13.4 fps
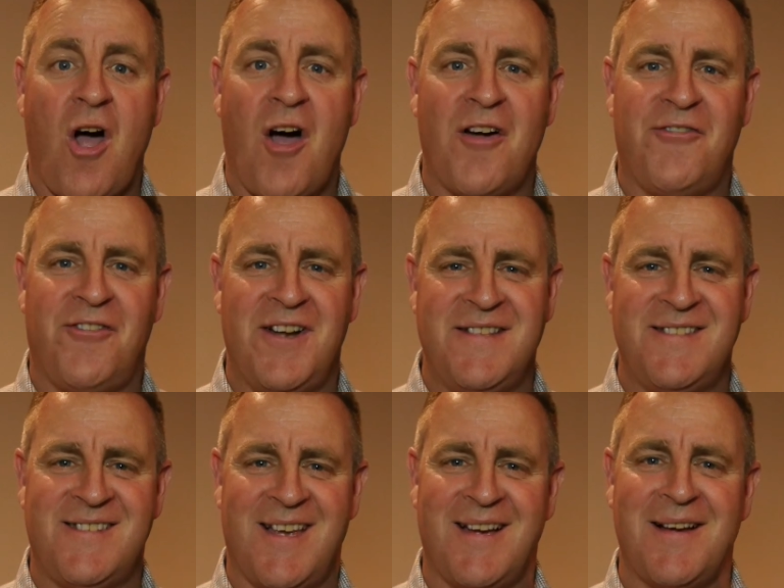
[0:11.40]
Hi
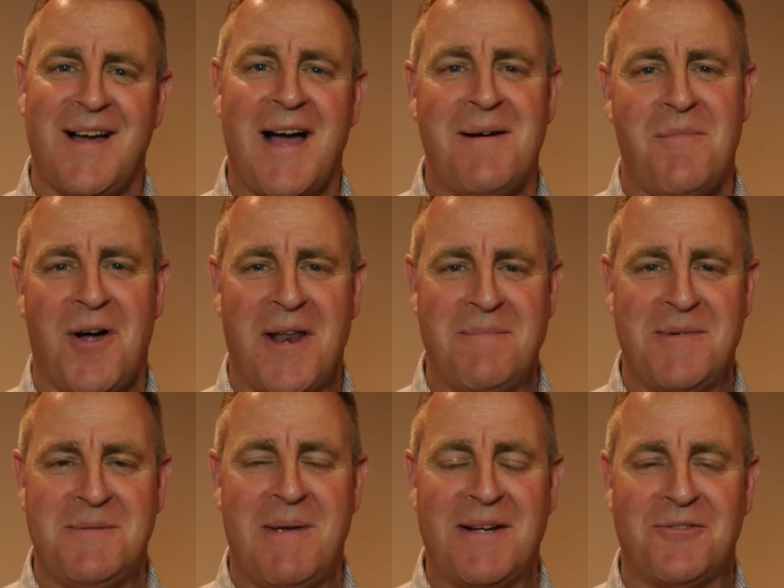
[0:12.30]
friends, my name
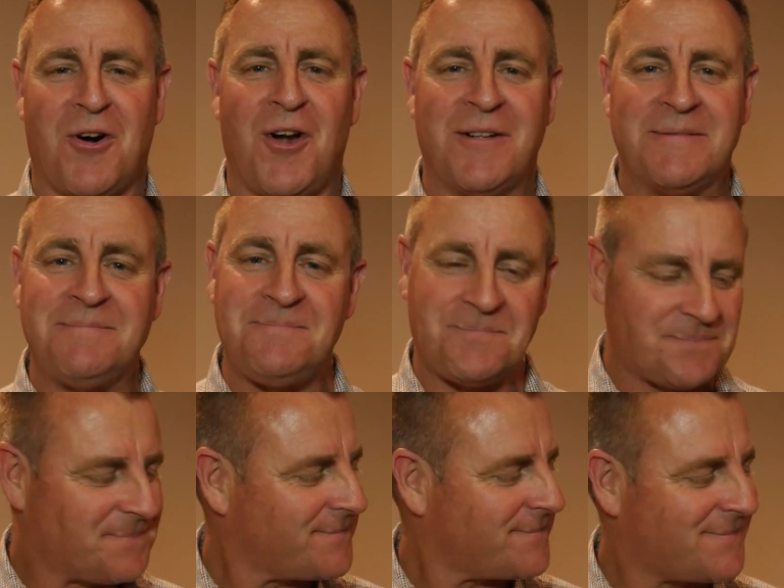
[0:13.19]
is Ben Crichton,
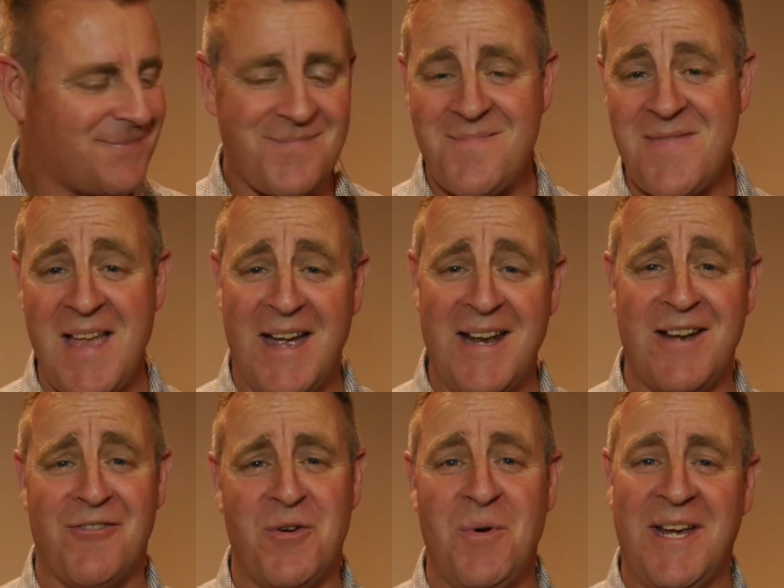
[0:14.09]
and
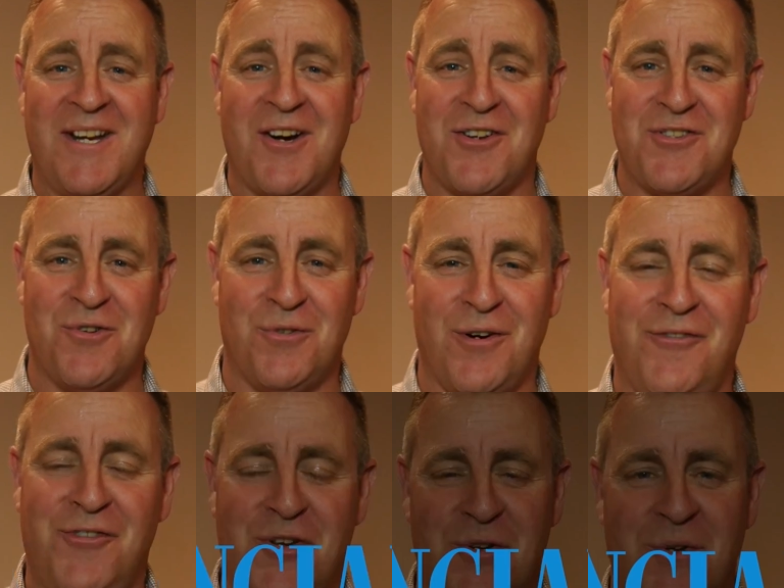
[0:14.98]
every week I do a
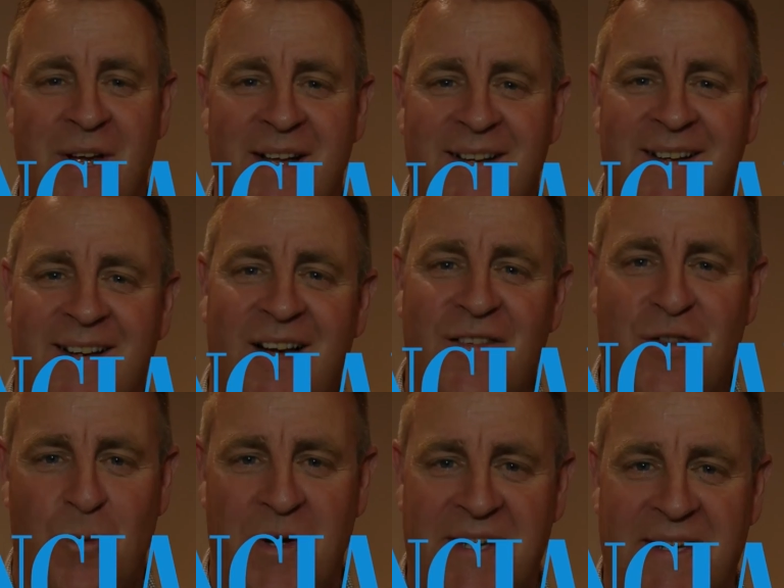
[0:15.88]
review of
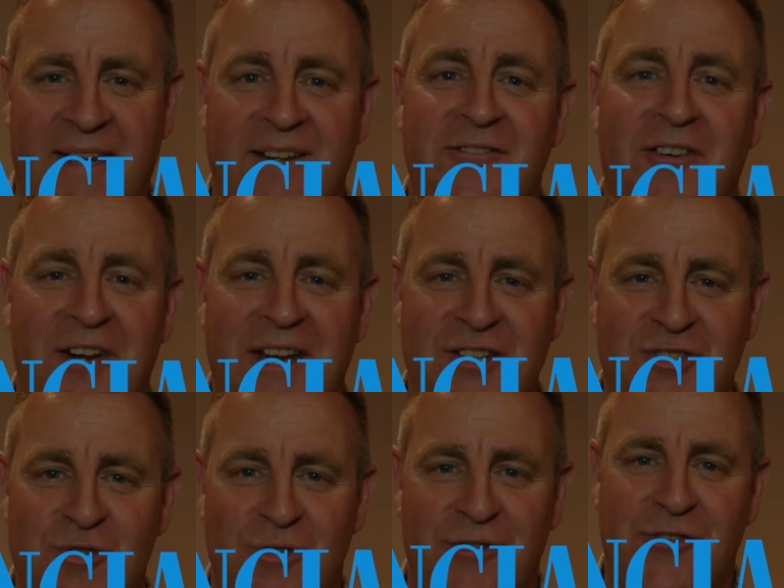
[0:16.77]
the Weekend
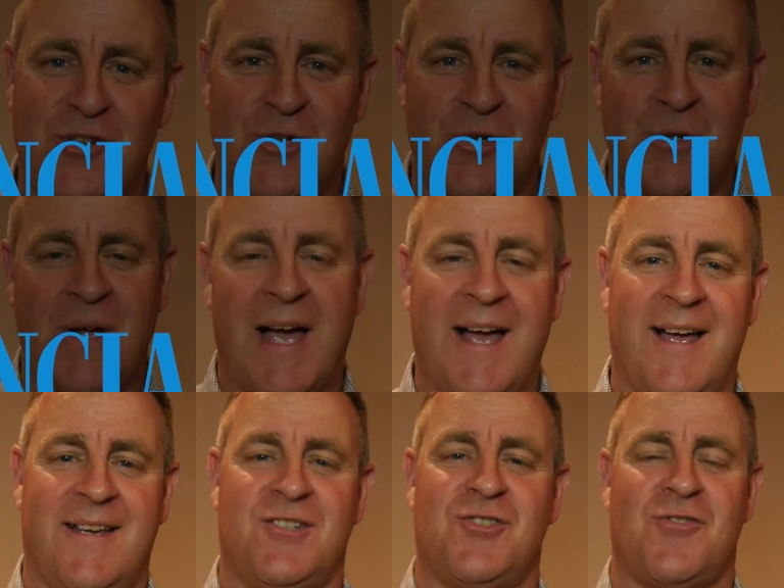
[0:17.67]
Financial Review,
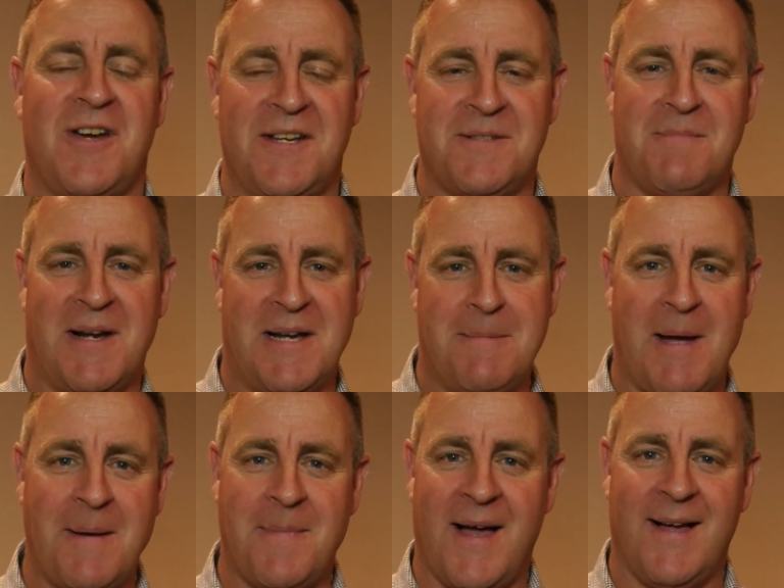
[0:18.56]
Australia's money
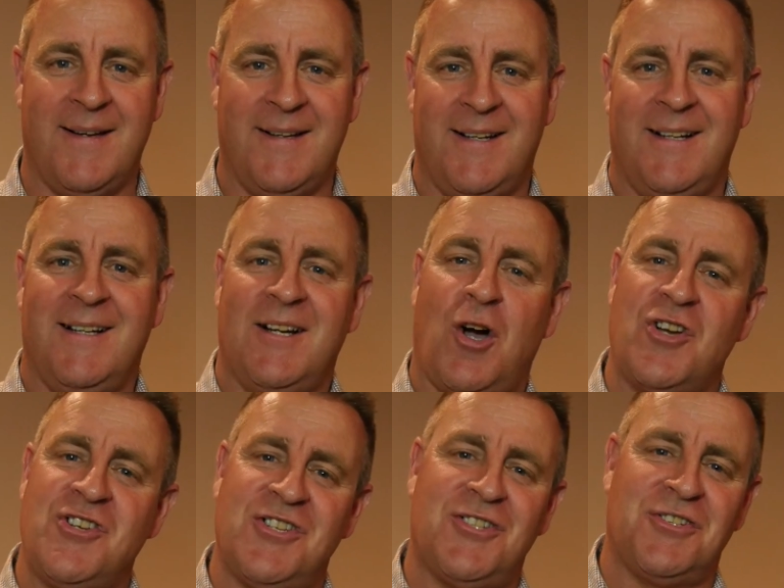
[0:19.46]
paper.
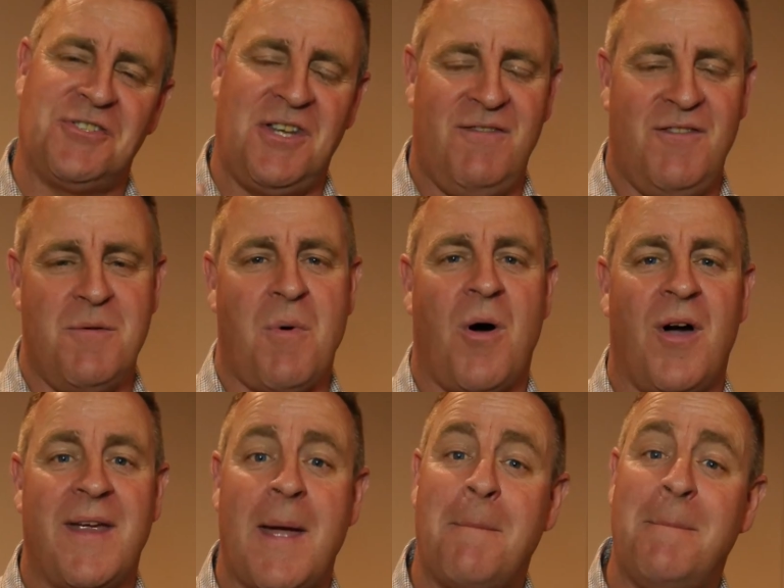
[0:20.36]
I'd just like to give you
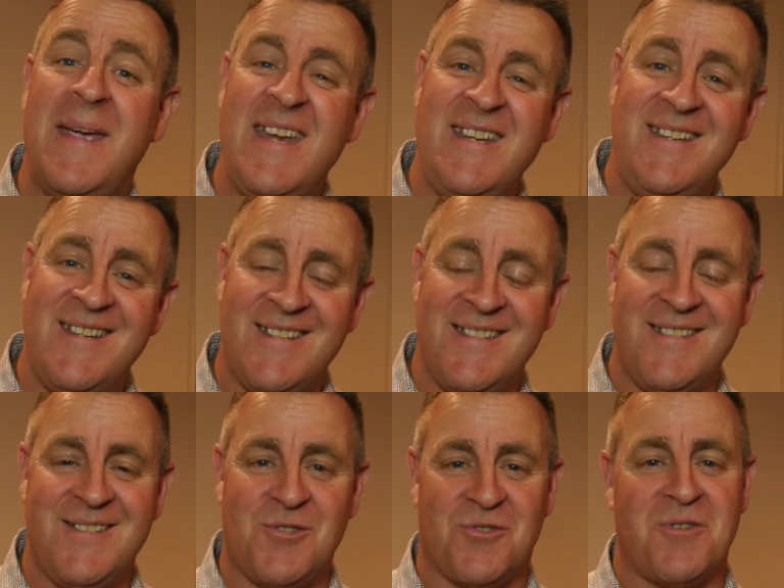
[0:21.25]
my
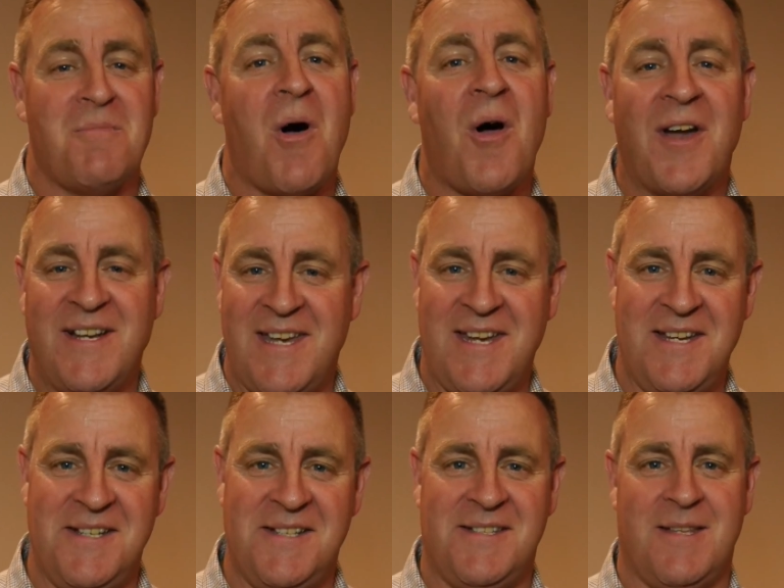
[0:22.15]
opinions or some
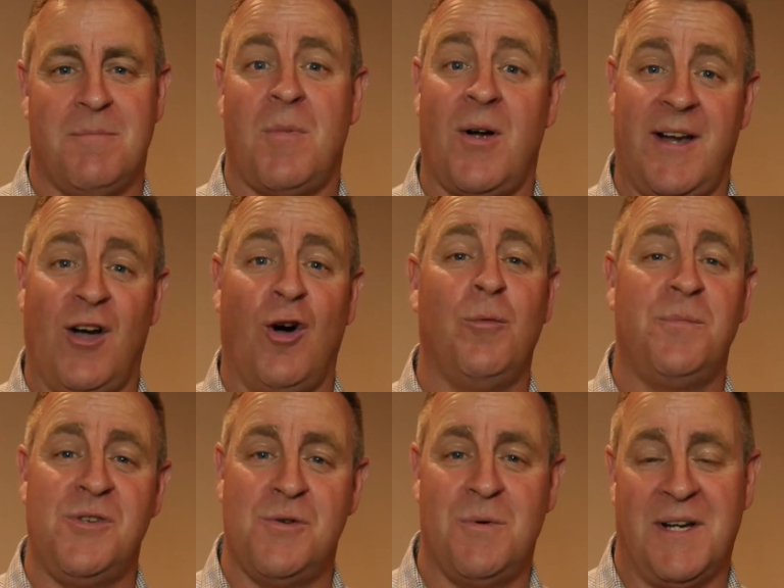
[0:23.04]
ideas that might
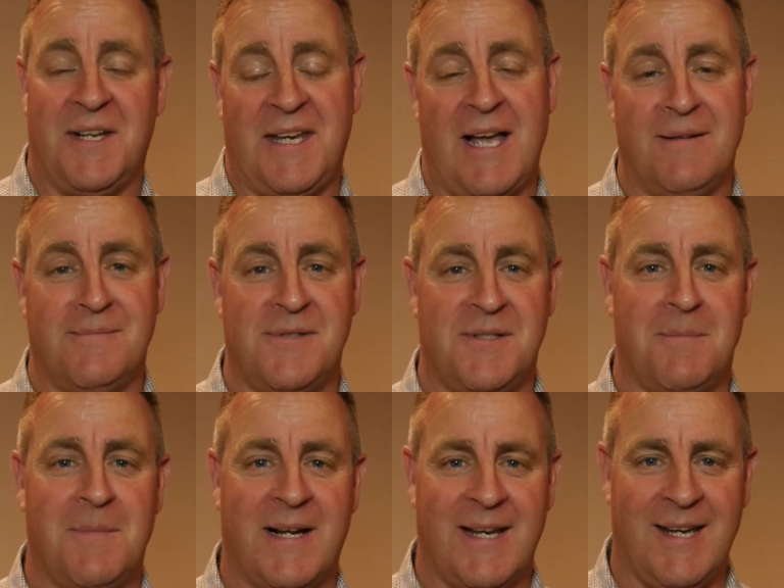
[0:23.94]
help you when it comes to
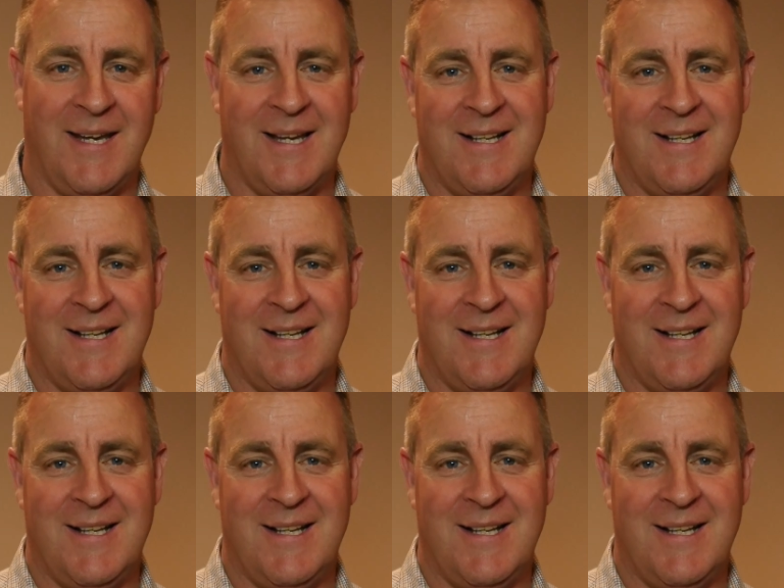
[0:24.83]
money.